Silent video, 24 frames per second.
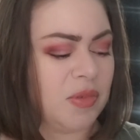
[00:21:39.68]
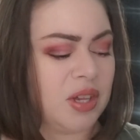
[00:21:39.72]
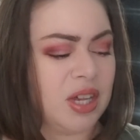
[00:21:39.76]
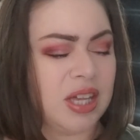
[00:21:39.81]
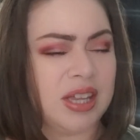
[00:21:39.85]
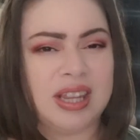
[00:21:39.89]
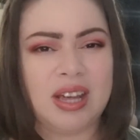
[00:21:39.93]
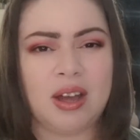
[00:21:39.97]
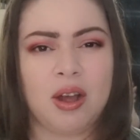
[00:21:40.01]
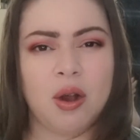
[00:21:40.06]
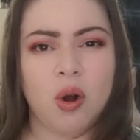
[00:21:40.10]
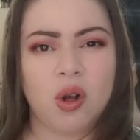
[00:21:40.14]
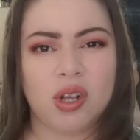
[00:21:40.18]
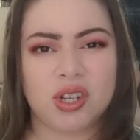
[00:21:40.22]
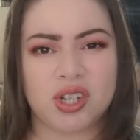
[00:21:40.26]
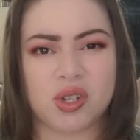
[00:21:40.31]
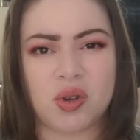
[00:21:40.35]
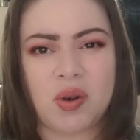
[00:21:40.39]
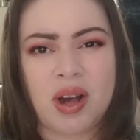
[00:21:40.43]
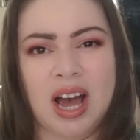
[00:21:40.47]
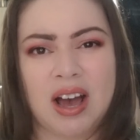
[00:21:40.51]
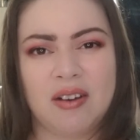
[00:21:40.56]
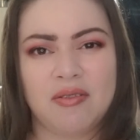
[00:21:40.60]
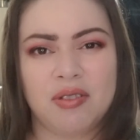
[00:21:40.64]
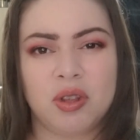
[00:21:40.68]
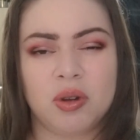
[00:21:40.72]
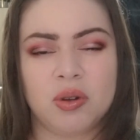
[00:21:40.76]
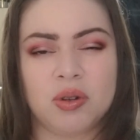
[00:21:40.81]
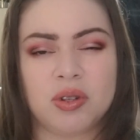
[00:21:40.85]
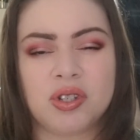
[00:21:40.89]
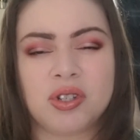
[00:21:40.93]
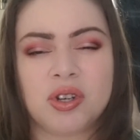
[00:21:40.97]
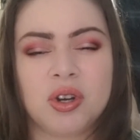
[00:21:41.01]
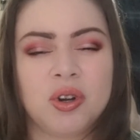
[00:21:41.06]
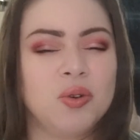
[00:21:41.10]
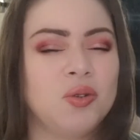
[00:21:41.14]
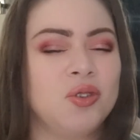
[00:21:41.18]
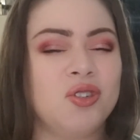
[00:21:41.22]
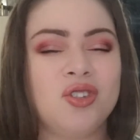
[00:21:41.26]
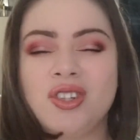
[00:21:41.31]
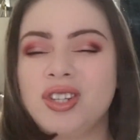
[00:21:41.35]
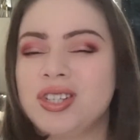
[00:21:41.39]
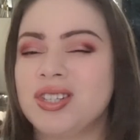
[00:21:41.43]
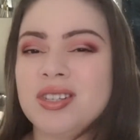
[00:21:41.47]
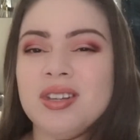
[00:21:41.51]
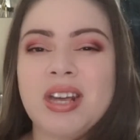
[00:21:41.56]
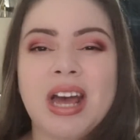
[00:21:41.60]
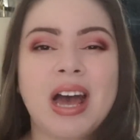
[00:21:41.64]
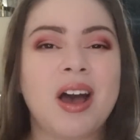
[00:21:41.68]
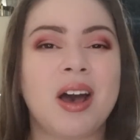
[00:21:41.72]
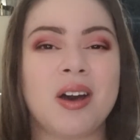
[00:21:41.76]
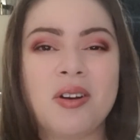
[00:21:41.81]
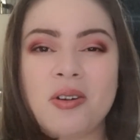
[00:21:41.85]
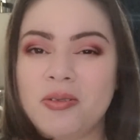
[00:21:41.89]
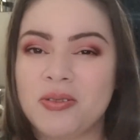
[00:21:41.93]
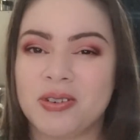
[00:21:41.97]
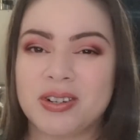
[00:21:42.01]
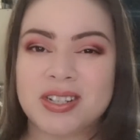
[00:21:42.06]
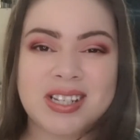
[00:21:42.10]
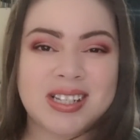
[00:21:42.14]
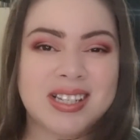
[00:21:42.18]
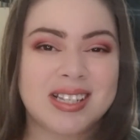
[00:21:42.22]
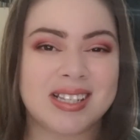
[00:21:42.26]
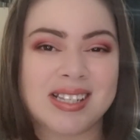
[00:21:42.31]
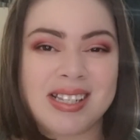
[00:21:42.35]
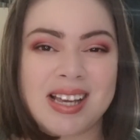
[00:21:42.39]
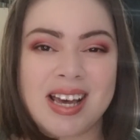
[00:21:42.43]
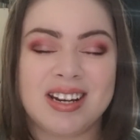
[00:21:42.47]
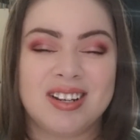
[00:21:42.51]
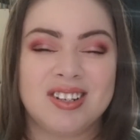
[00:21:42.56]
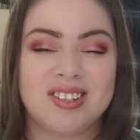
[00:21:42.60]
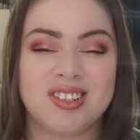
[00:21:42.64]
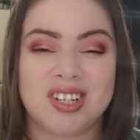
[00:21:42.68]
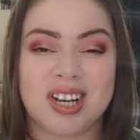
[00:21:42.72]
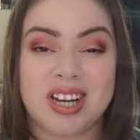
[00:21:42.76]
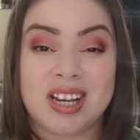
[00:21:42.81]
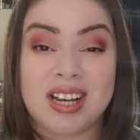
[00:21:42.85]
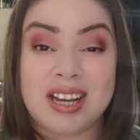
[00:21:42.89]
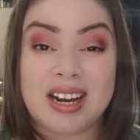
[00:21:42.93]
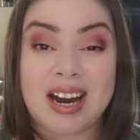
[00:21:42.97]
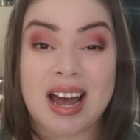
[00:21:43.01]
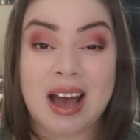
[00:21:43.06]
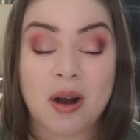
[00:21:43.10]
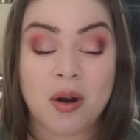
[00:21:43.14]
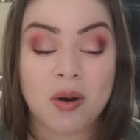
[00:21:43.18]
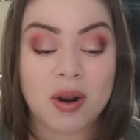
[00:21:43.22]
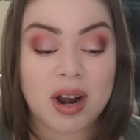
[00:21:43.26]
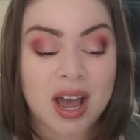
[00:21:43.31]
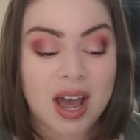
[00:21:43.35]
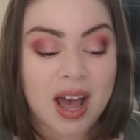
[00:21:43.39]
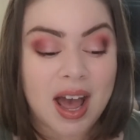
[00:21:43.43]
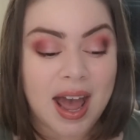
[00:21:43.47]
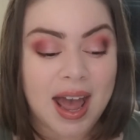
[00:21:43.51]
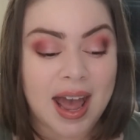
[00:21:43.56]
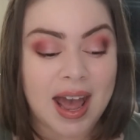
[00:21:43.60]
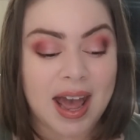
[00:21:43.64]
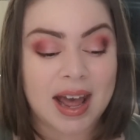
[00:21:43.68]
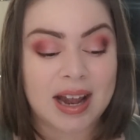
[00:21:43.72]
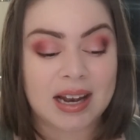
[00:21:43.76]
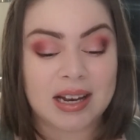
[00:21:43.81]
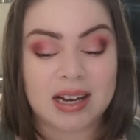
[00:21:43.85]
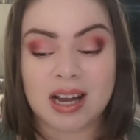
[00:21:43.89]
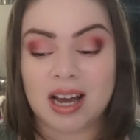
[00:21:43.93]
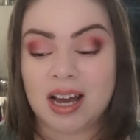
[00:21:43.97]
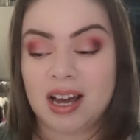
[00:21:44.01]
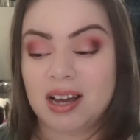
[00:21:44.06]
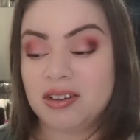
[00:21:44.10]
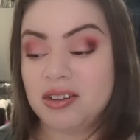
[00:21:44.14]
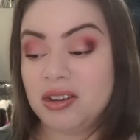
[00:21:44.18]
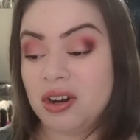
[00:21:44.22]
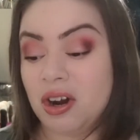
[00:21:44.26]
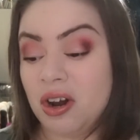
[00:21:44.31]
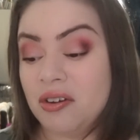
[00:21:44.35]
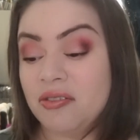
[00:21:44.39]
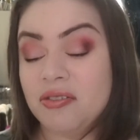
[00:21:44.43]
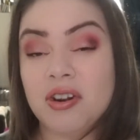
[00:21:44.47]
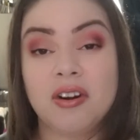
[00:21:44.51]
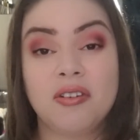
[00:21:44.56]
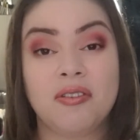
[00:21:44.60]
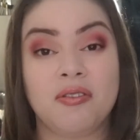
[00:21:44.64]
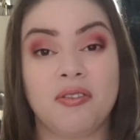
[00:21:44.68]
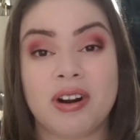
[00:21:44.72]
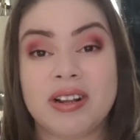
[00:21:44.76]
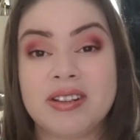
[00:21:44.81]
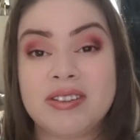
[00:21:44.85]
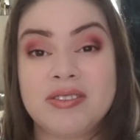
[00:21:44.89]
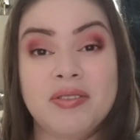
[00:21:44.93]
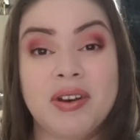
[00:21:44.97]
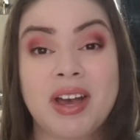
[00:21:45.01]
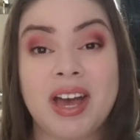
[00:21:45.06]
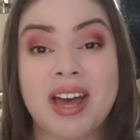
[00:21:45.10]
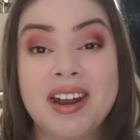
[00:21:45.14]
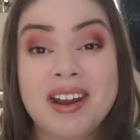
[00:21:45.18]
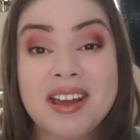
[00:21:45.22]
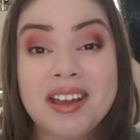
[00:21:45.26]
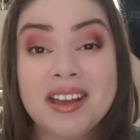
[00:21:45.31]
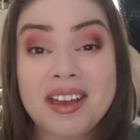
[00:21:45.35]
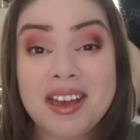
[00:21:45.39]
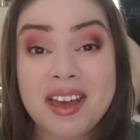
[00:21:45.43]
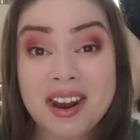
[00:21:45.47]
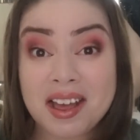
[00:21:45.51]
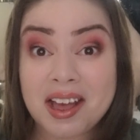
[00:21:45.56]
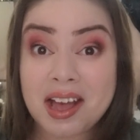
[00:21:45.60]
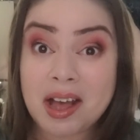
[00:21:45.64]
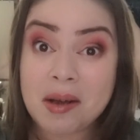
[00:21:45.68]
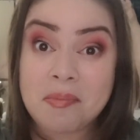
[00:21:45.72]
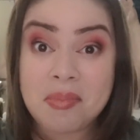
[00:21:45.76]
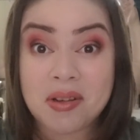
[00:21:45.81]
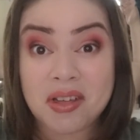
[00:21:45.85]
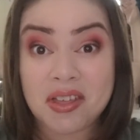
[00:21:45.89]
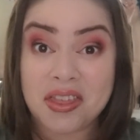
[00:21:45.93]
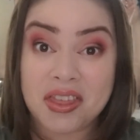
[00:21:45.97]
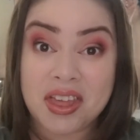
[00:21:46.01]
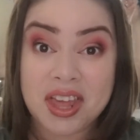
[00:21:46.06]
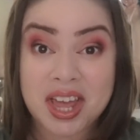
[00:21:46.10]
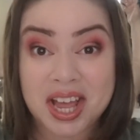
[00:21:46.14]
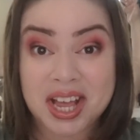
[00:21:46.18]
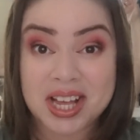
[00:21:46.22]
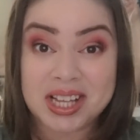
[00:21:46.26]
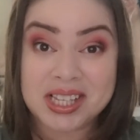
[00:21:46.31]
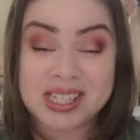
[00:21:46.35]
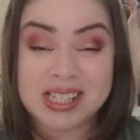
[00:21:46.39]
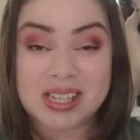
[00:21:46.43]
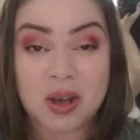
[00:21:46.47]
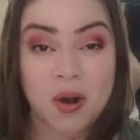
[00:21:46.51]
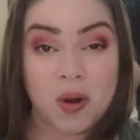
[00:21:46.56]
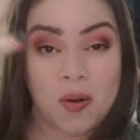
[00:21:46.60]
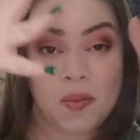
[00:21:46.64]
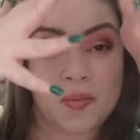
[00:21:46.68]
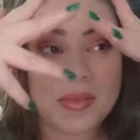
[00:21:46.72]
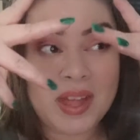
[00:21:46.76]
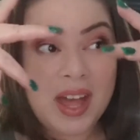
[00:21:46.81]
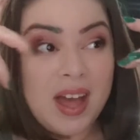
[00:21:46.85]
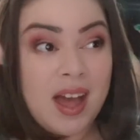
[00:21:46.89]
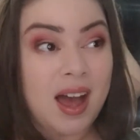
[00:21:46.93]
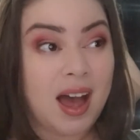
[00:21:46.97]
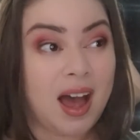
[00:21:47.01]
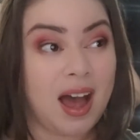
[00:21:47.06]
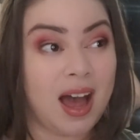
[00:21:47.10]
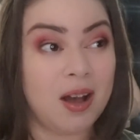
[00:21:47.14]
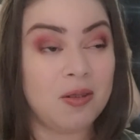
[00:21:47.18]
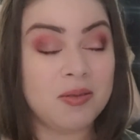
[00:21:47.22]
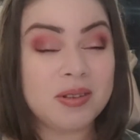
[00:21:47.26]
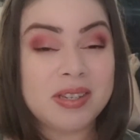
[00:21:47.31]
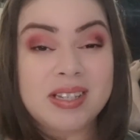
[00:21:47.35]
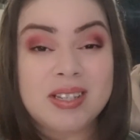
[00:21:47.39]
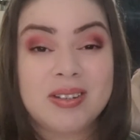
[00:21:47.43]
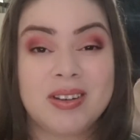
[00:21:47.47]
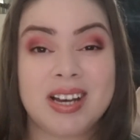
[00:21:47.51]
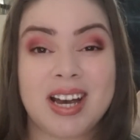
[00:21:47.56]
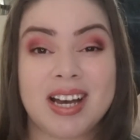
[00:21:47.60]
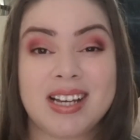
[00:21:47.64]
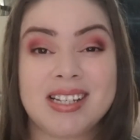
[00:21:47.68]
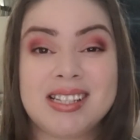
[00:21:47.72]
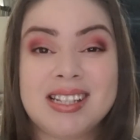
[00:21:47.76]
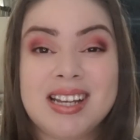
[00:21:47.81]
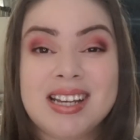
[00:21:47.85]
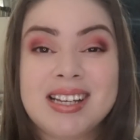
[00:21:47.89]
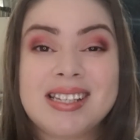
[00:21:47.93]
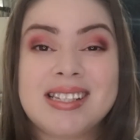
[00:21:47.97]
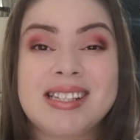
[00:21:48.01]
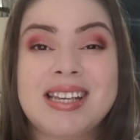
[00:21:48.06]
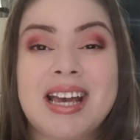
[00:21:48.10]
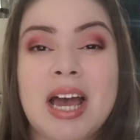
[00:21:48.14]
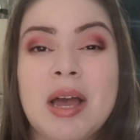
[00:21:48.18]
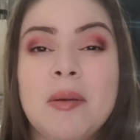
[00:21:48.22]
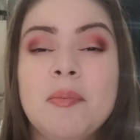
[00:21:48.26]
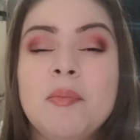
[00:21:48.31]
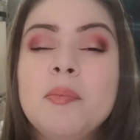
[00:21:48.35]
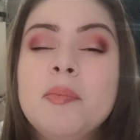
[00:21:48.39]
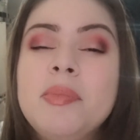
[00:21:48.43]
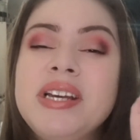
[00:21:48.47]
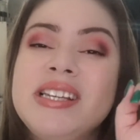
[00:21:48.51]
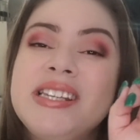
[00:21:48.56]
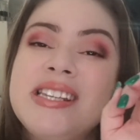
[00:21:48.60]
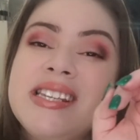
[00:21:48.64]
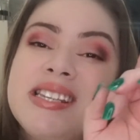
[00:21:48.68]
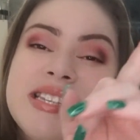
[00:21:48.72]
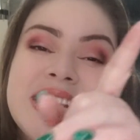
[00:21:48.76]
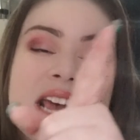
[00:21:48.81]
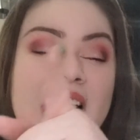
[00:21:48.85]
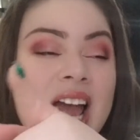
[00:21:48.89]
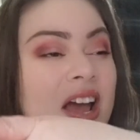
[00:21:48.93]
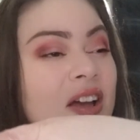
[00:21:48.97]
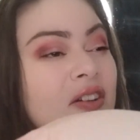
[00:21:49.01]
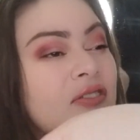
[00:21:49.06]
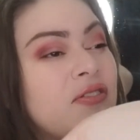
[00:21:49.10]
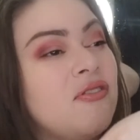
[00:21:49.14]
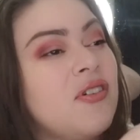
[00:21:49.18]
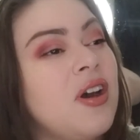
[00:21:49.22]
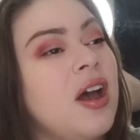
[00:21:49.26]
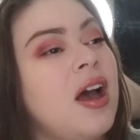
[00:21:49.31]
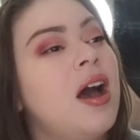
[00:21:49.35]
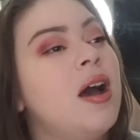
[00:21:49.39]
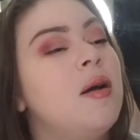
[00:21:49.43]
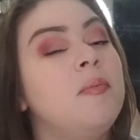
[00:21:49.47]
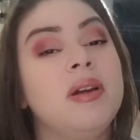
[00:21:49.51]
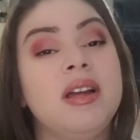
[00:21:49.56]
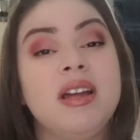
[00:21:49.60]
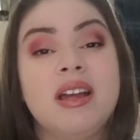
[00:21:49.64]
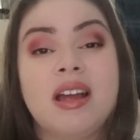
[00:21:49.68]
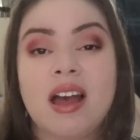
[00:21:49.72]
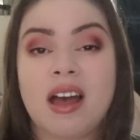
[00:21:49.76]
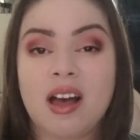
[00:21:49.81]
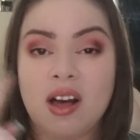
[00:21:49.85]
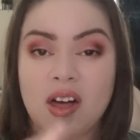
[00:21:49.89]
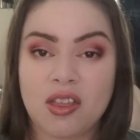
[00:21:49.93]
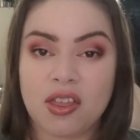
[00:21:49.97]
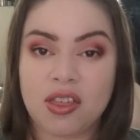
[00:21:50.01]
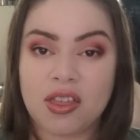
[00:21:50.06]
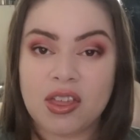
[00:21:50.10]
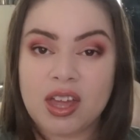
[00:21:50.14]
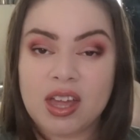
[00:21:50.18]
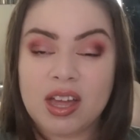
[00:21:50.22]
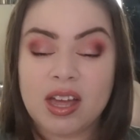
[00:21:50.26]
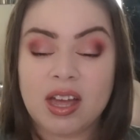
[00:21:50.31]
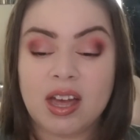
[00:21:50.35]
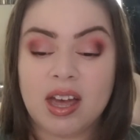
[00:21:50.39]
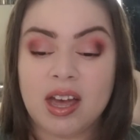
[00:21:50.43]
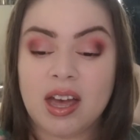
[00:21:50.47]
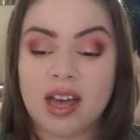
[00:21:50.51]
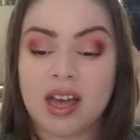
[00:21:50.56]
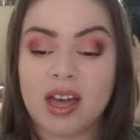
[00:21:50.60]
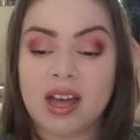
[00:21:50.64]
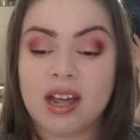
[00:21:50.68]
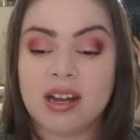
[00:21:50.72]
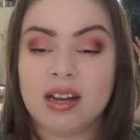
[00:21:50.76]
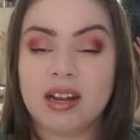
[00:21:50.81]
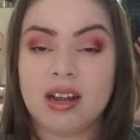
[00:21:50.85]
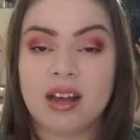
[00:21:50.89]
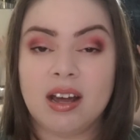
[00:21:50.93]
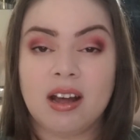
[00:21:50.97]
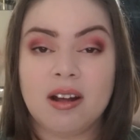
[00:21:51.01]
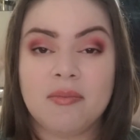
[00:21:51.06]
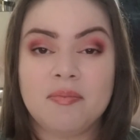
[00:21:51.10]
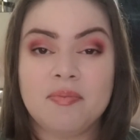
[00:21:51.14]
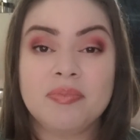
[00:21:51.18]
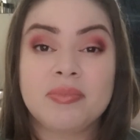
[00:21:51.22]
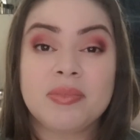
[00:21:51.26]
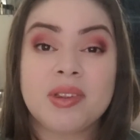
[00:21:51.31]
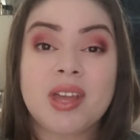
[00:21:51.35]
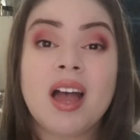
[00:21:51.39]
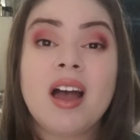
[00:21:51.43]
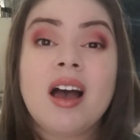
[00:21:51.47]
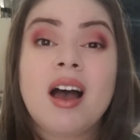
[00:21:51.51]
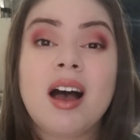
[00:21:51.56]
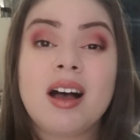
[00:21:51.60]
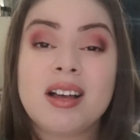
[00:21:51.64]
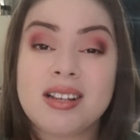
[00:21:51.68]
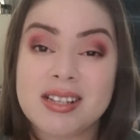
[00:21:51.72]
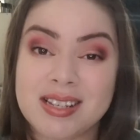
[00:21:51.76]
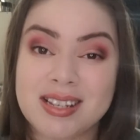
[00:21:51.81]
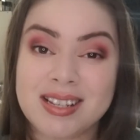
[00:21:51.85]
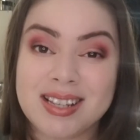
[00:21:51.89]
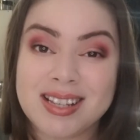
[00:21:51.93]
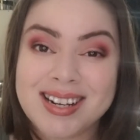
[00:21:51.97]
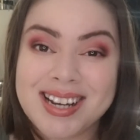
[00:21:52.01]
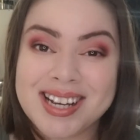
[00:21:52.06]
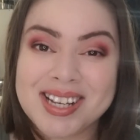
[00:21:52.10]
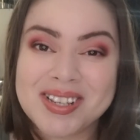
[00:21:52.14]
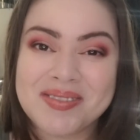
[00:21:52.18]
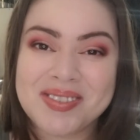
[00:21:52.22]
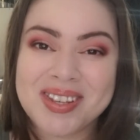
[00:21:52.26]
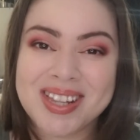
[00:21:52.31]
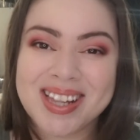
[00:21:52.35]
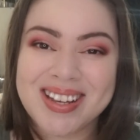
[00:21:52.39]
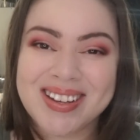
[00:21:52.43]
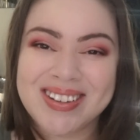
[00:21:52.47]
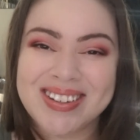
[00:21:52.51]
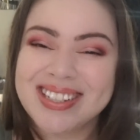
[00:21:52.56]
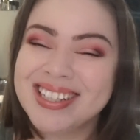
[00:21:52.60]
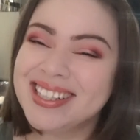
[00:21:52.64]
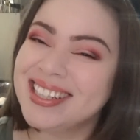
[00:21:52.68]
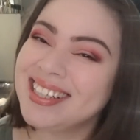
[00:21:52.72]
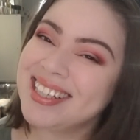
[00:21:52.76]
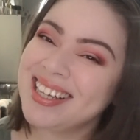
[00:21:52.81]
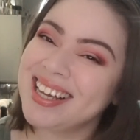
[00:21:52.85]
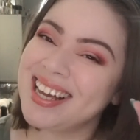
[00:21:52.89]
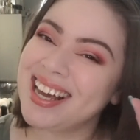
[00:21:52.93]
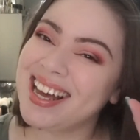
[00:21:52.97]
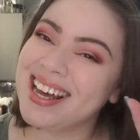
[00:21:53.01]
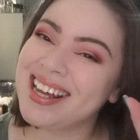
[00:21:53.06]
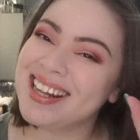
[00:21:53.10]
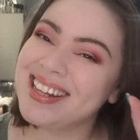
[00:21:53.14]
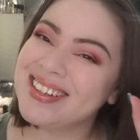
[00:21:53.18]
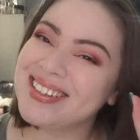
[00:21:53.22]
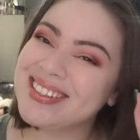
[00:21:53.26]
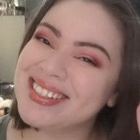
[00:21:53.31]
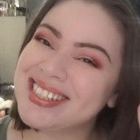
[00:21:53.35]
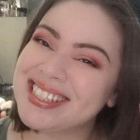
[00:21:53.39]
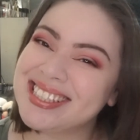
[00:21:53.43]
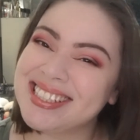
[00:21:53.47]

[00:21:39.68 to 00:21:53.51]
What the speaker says: They also have those, so just head over to the site and check it out. And you know, if you're a Friends fan, get a couple things. So I will see you guys next time. Be safe, be healthy, and I'll see you in the next video. Adios.